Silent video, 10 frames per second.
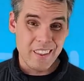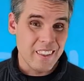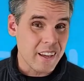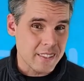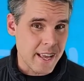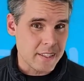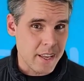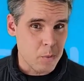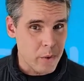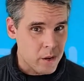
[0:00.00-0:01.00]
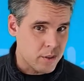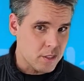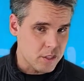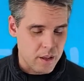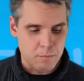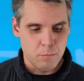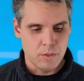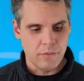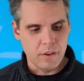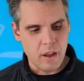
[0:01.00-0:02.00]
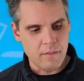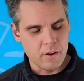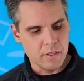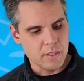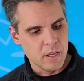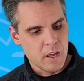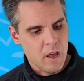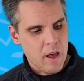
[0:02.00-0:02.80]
They're the exact same wheel, they just come with different coverings.